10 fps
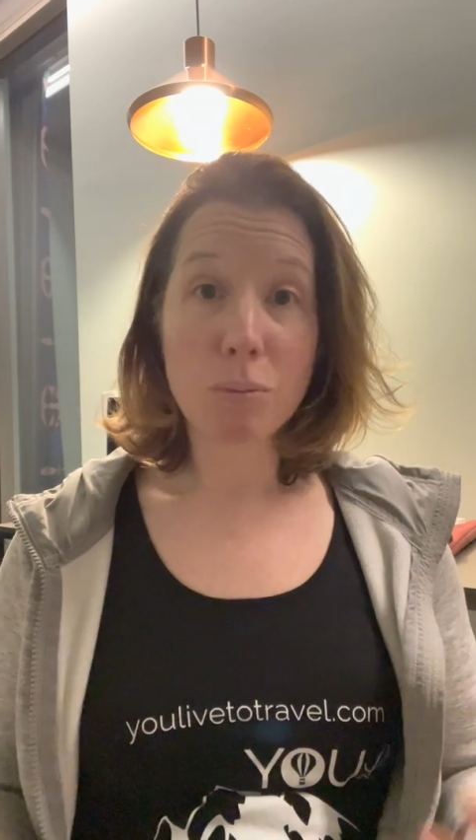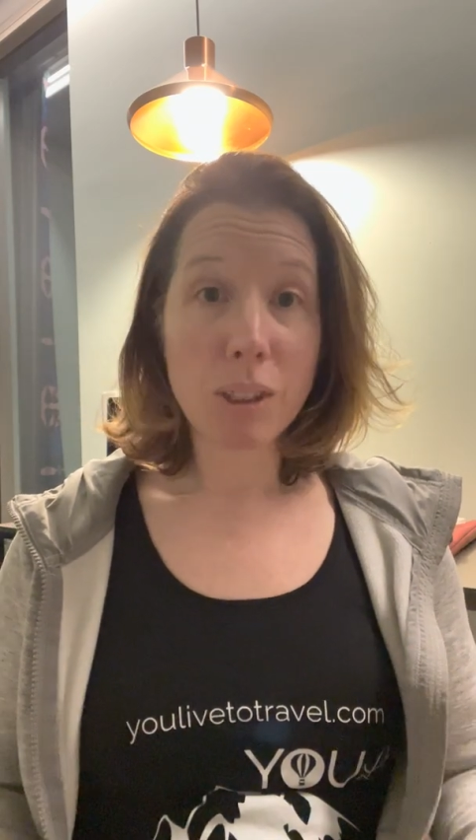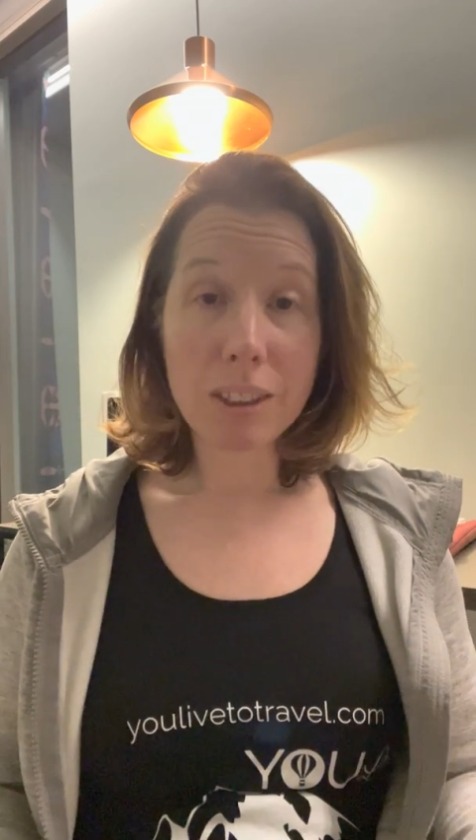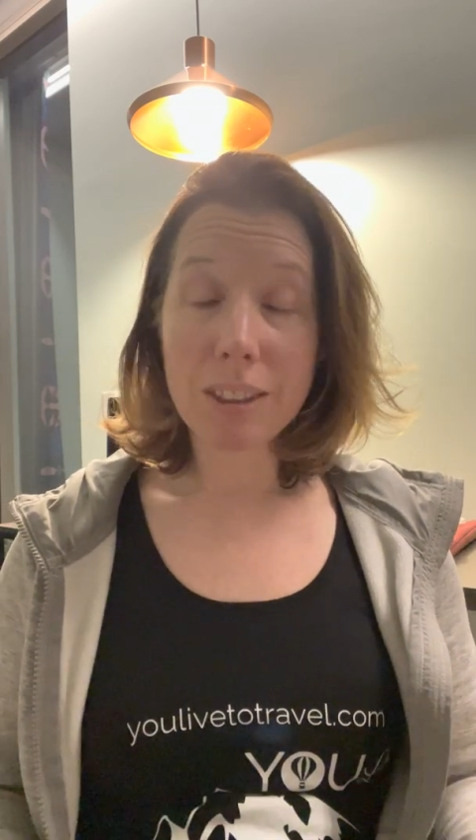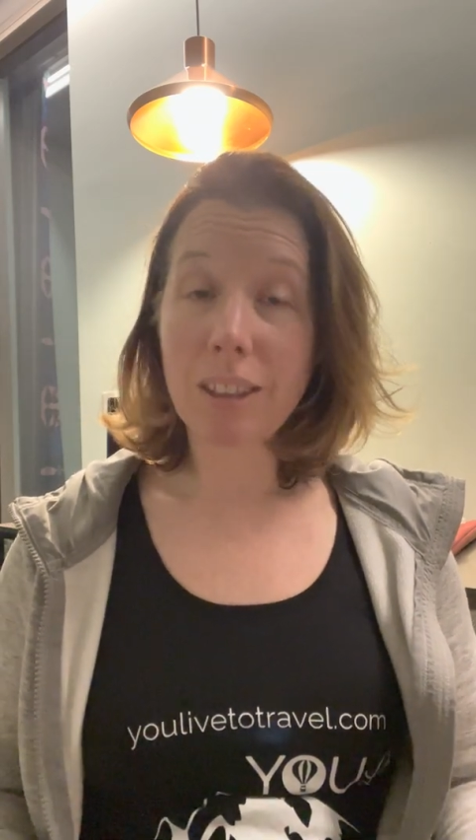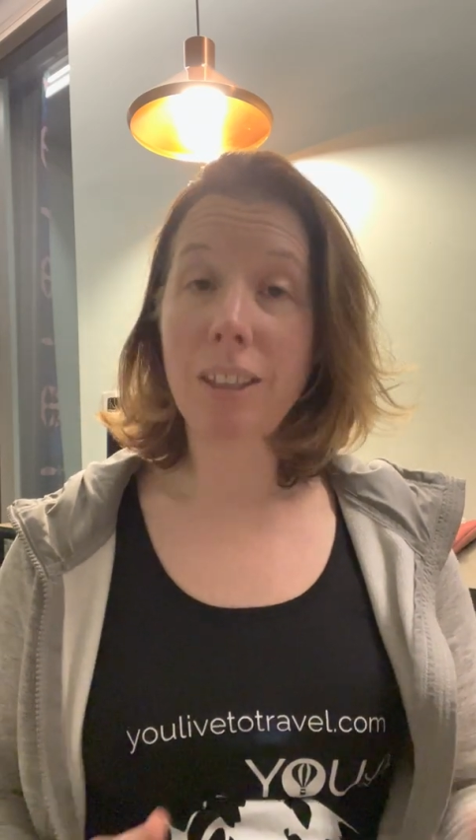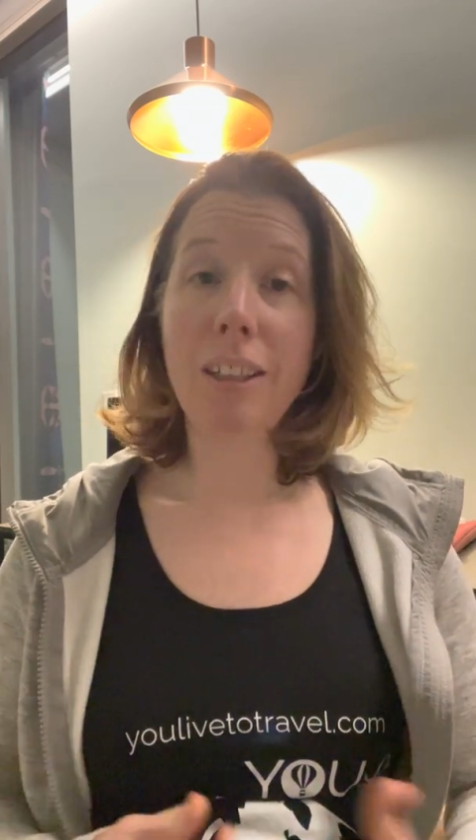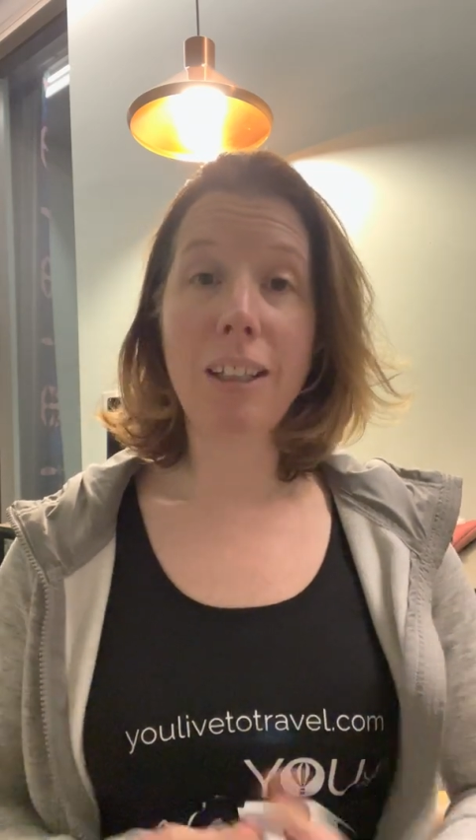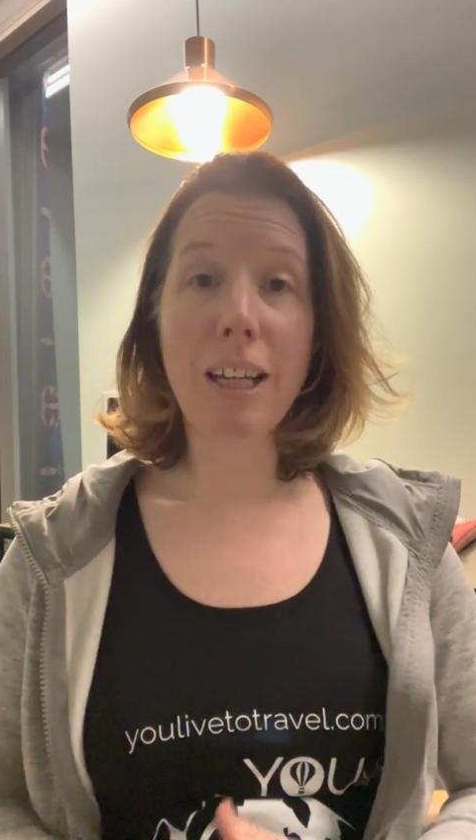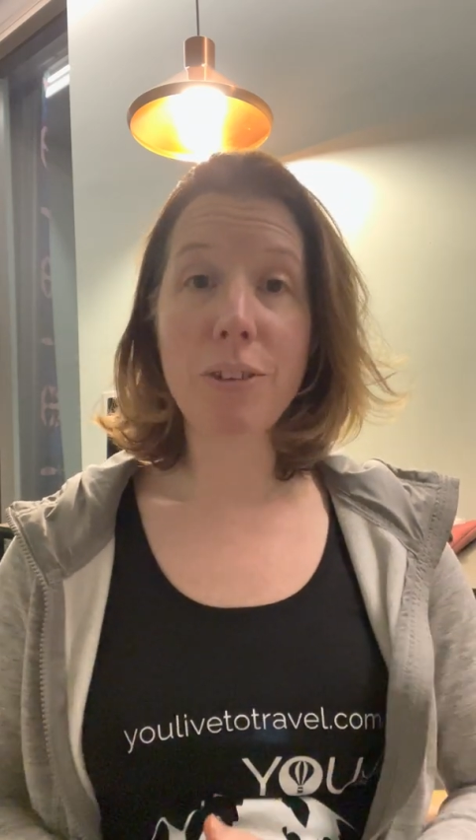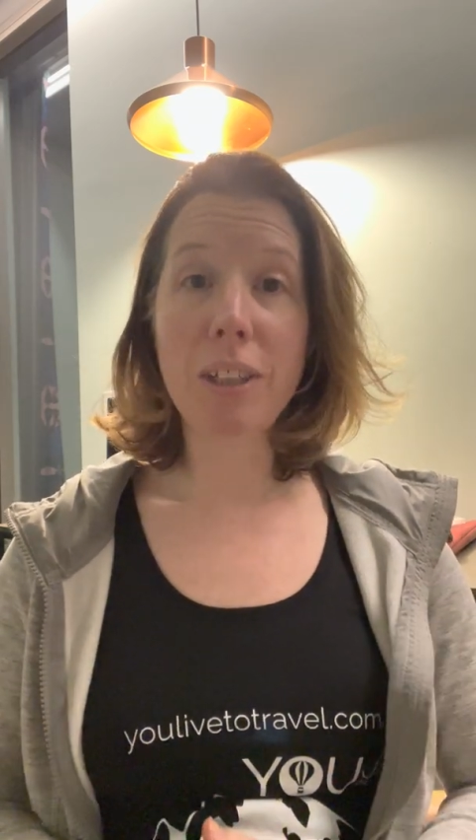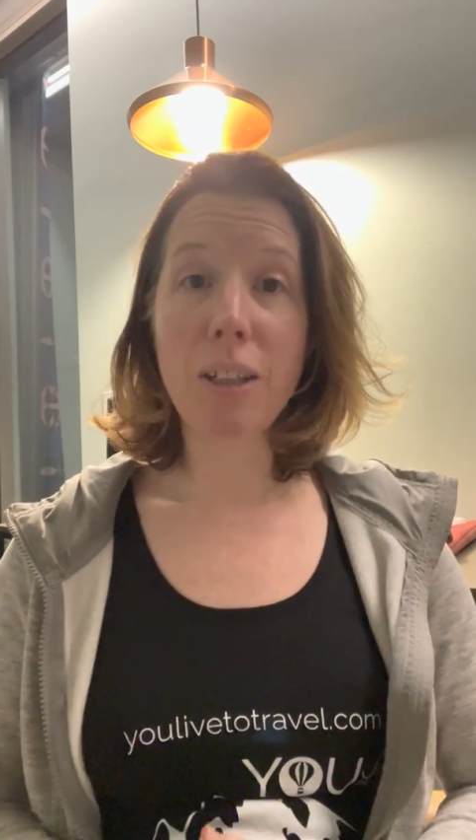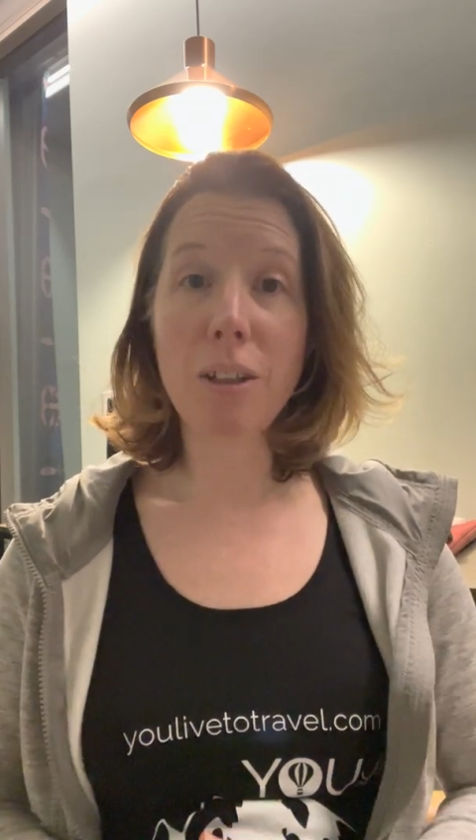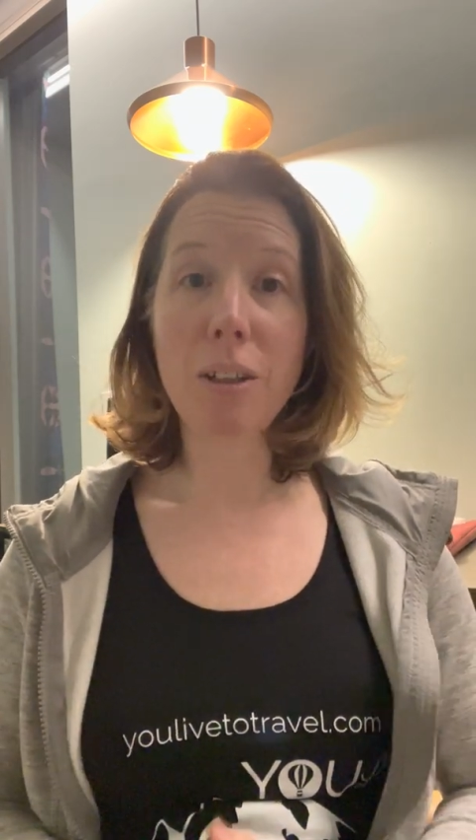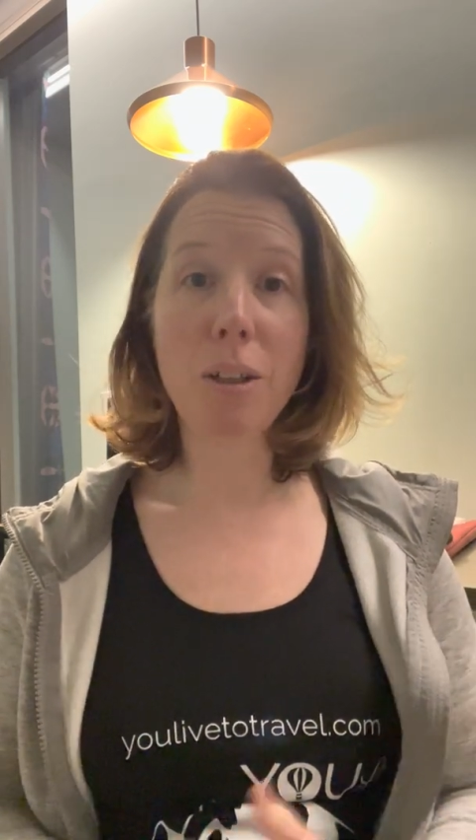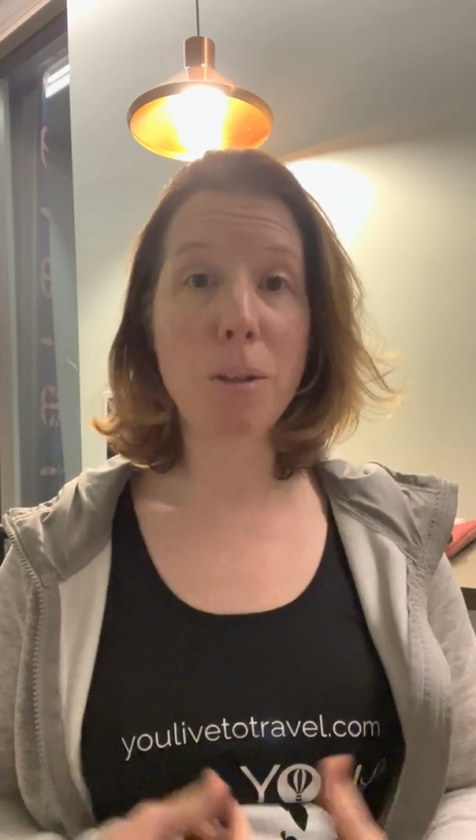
risk out there,